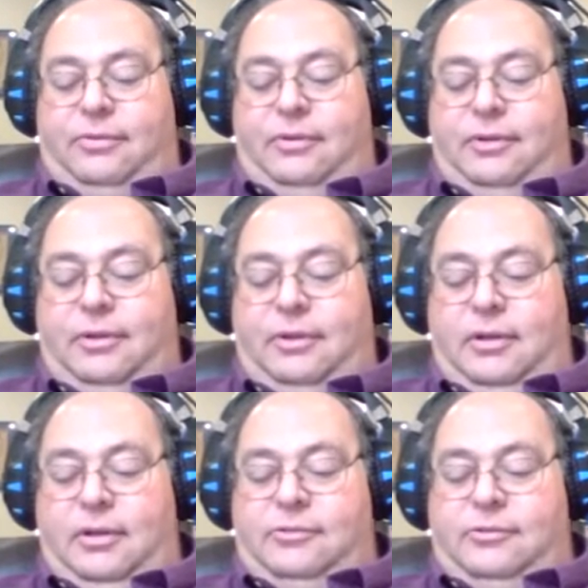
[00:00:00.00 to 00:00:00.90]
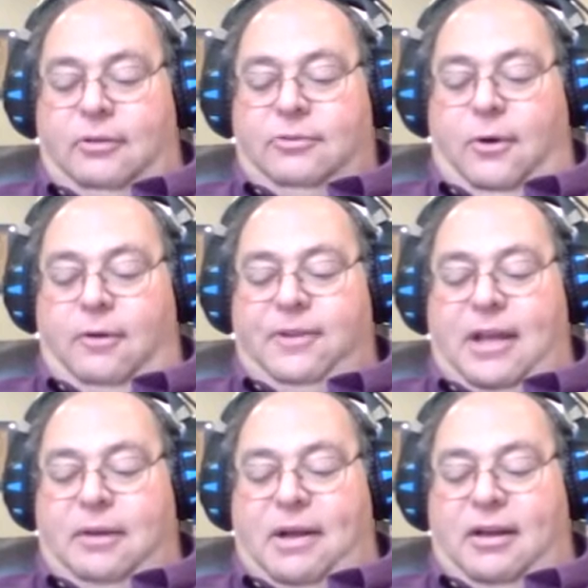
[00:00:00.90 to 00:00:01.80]
At
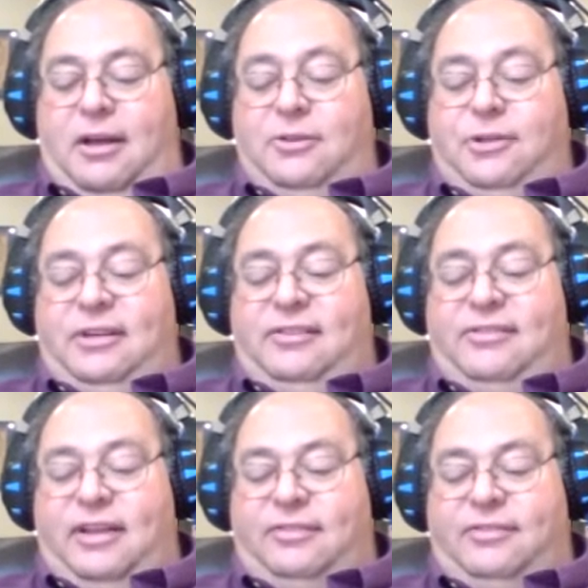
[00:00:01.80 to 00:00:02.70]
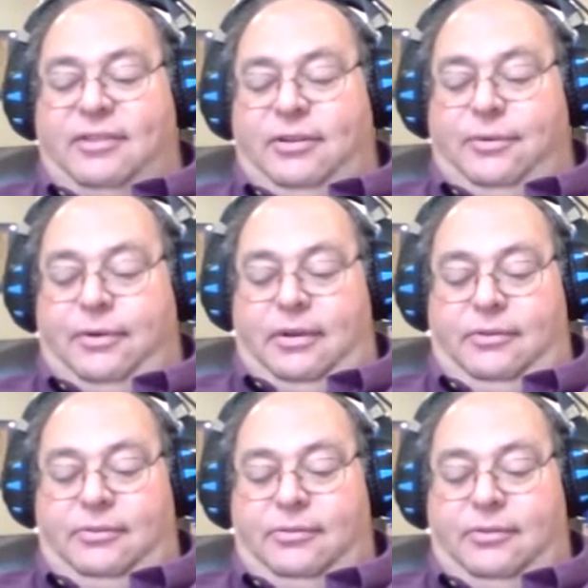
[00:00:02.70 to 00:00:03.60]
180 to 190,
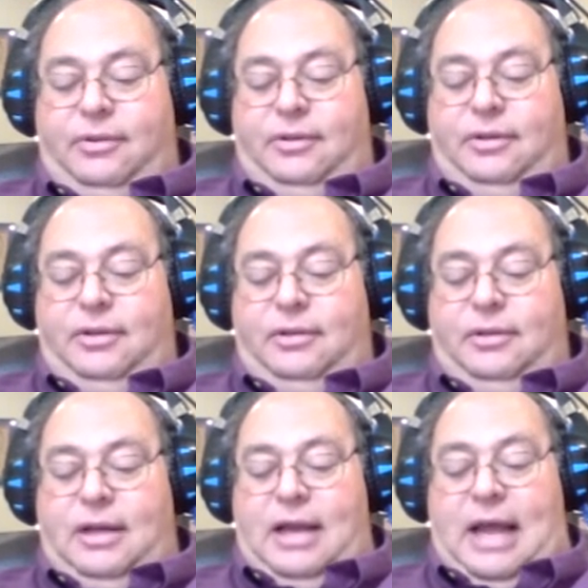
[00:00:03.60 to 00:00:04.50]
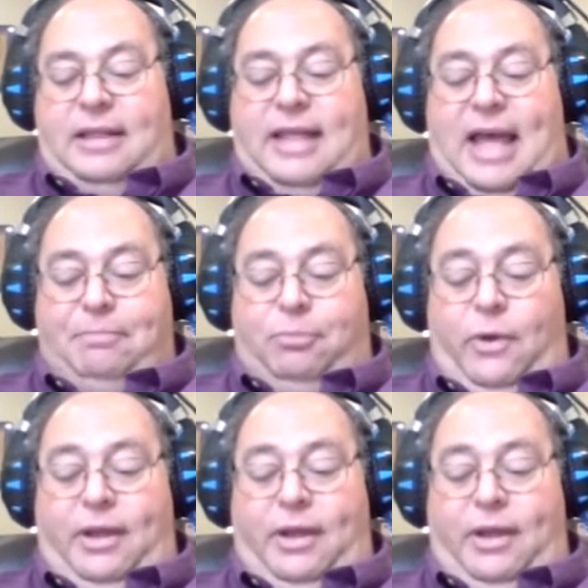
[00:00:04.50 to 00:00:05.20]
it takes about three seconds.